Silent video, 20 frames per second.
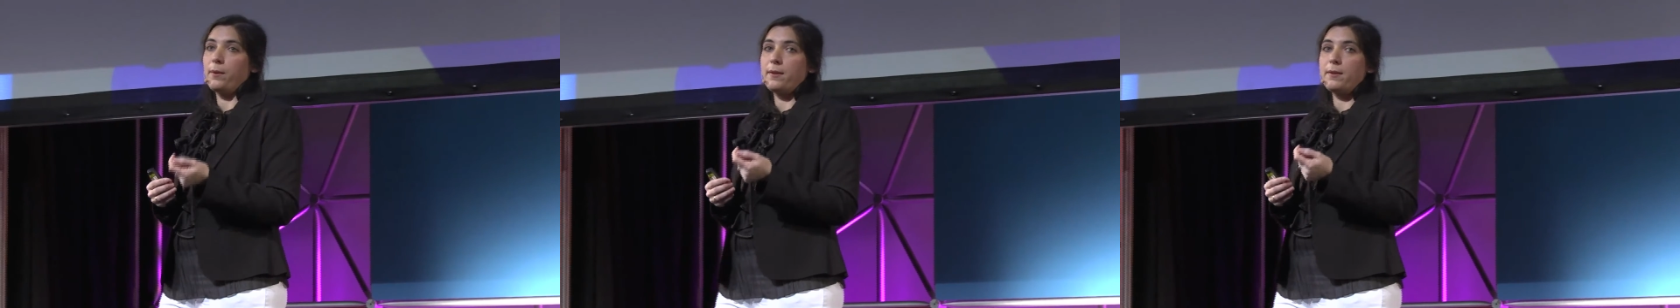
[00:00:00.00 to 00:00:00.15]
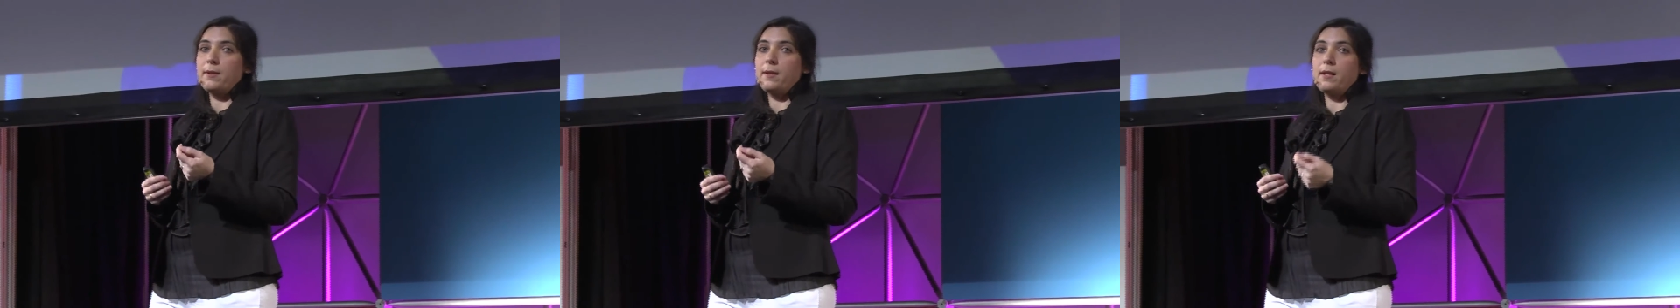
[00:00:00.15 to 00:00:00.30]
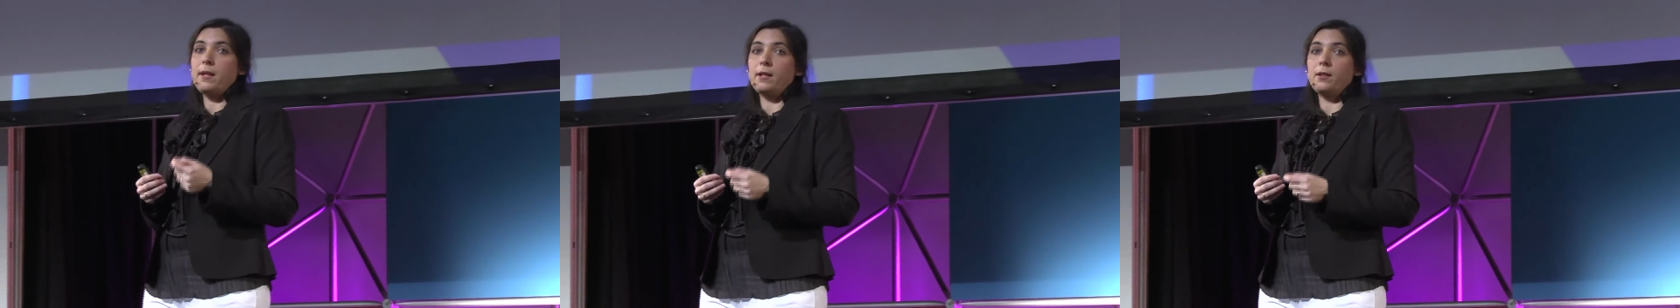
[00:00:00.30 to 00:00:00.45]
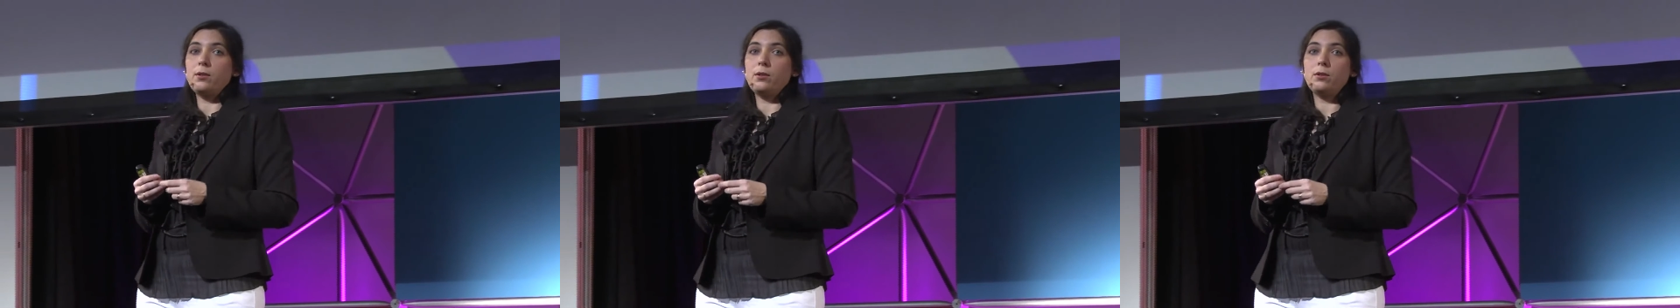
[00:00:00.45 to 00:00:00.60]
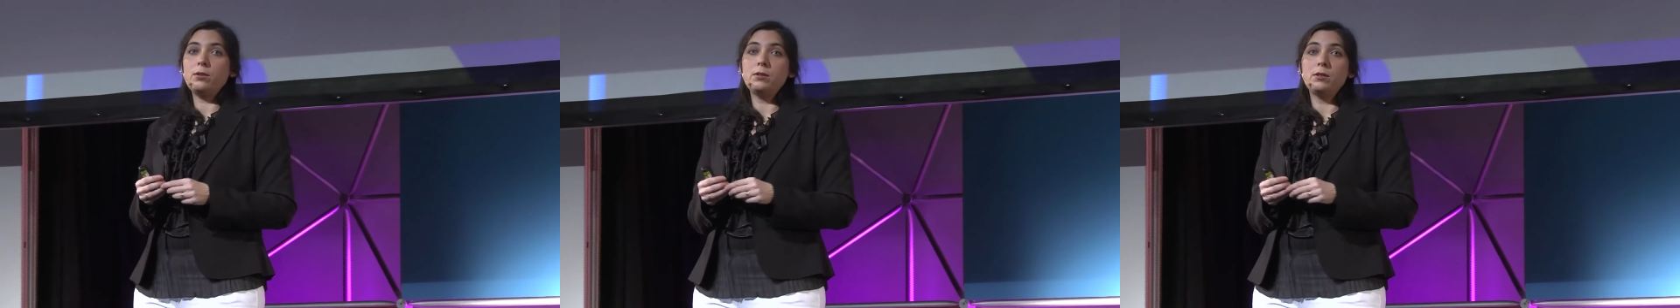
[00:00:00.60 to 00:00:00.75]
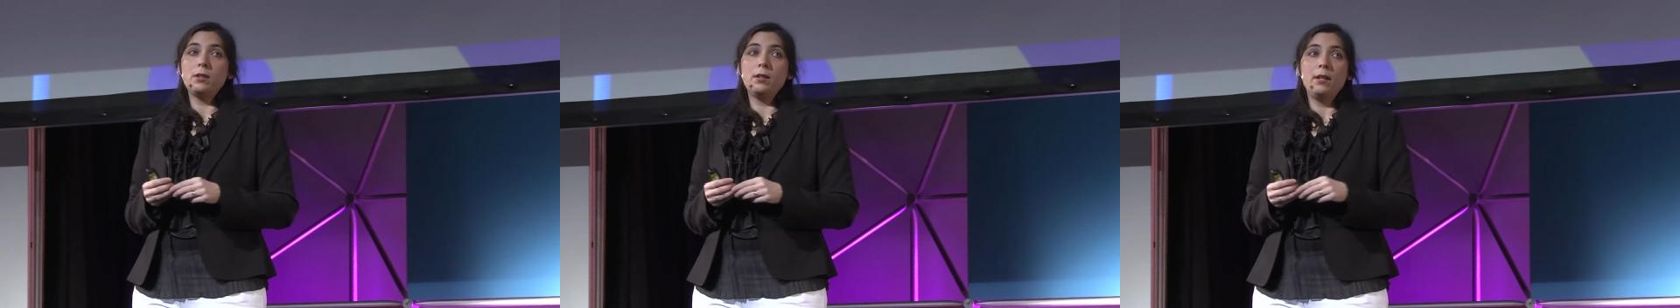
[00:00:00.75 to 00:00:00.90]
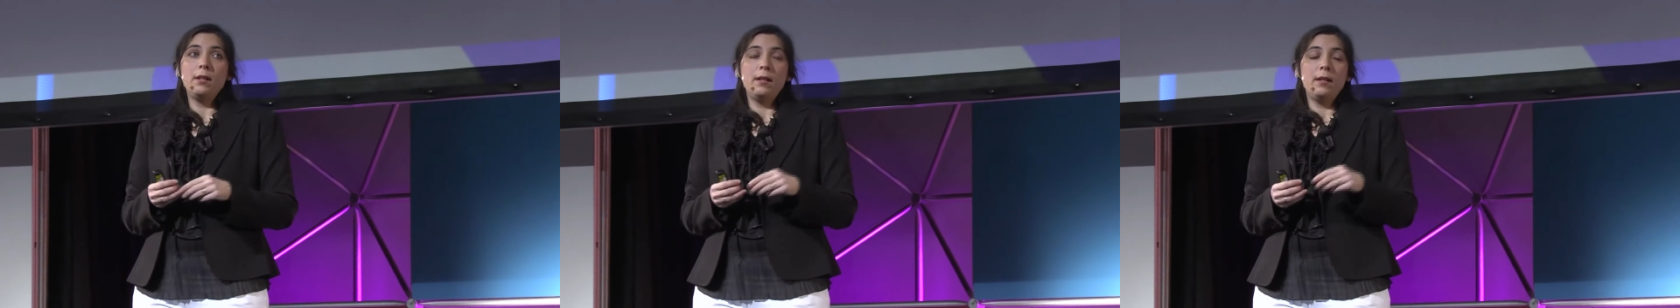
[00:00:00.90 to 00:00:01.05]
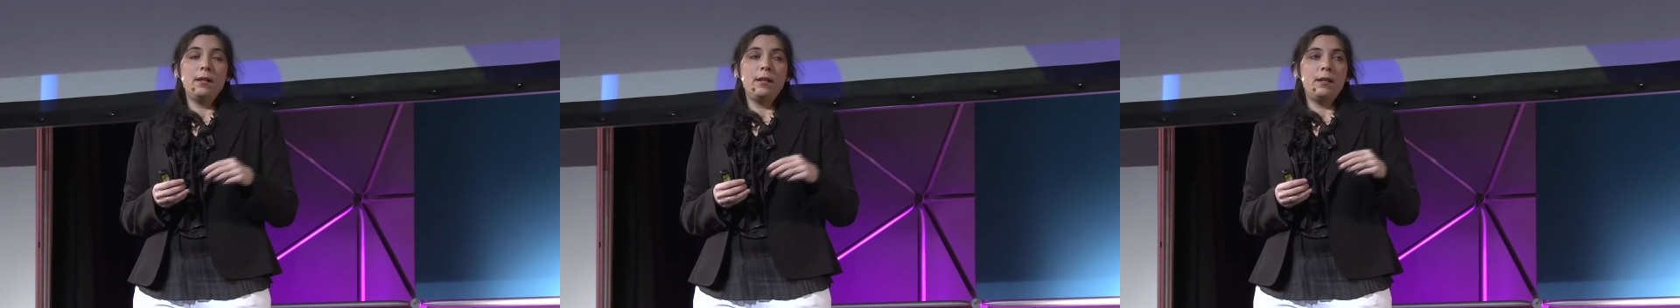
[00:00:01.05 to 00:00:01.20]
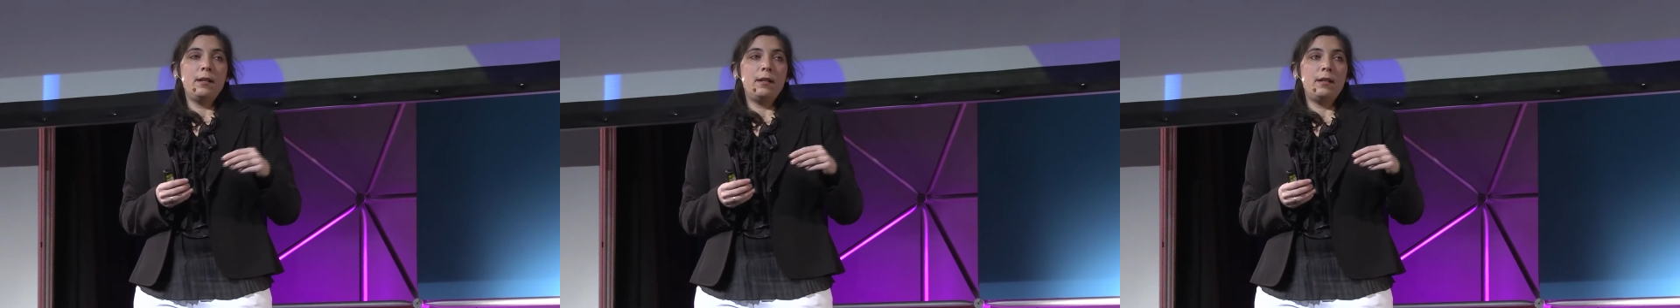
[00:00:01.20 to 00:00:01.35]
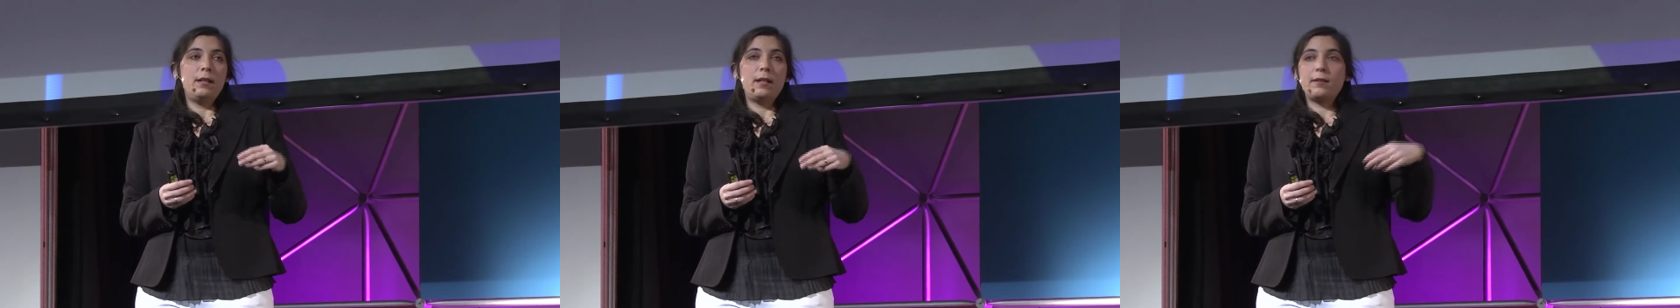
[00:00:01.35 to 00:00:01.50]
have a structure, a
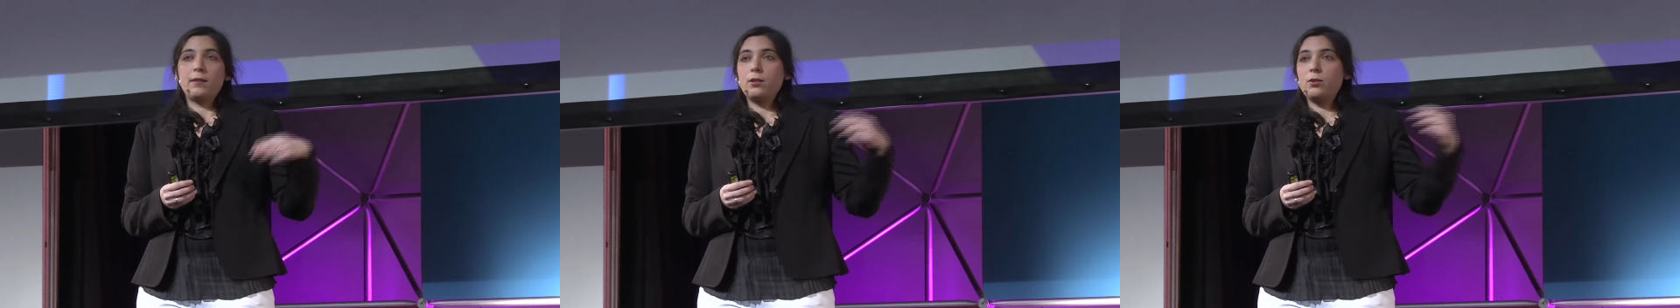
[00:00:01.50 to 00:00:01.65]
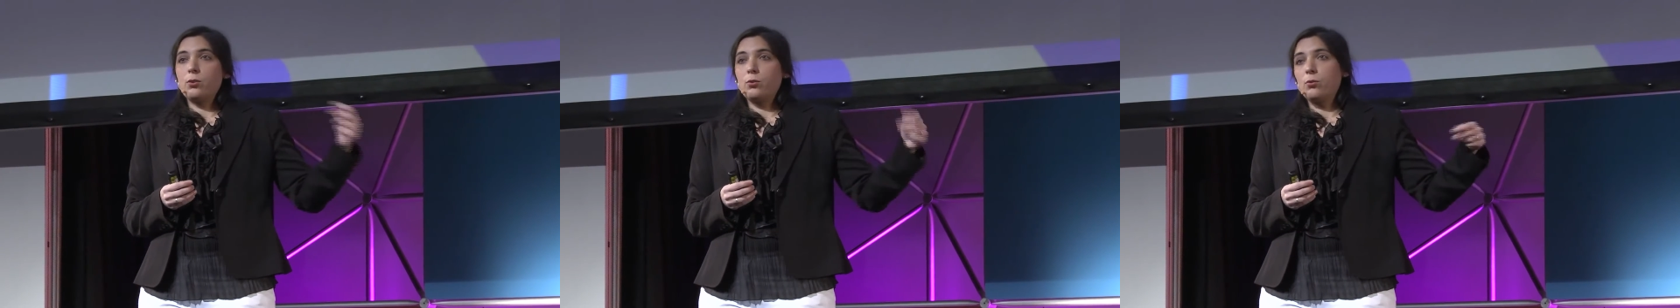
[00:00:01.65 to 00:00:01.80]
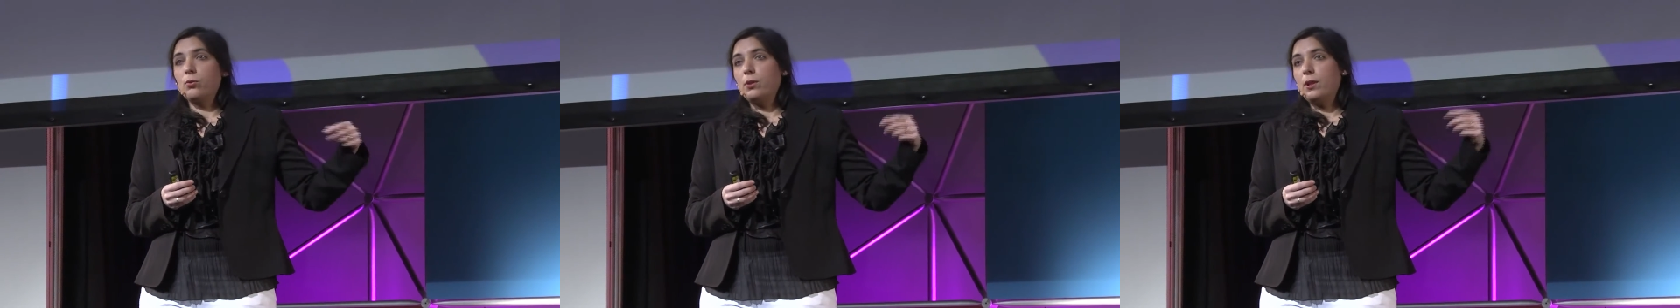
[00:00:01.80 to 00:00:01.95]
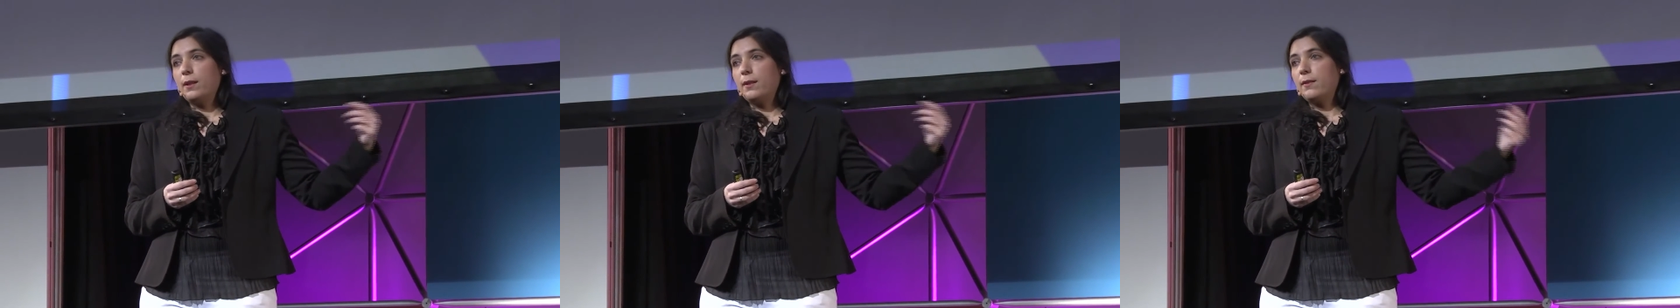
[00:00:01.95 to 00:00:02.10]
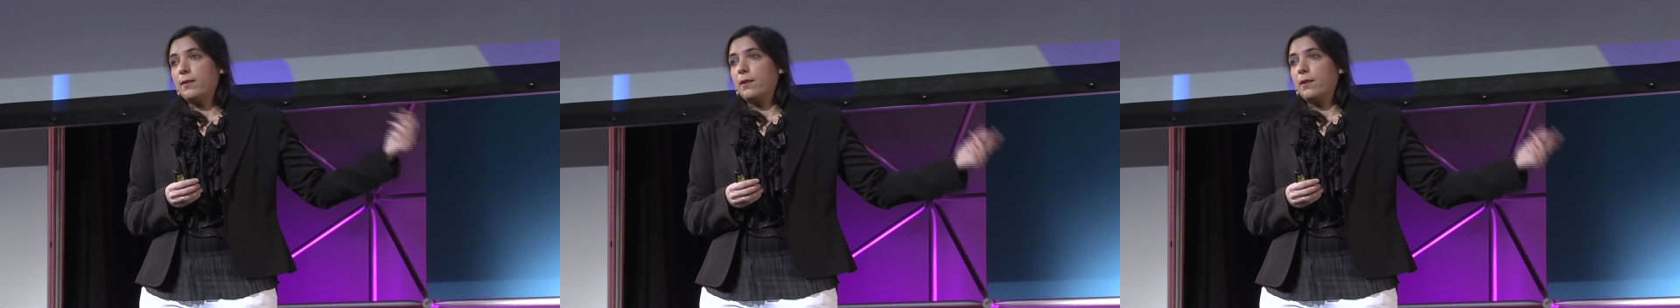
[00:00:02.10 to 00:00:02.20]
database,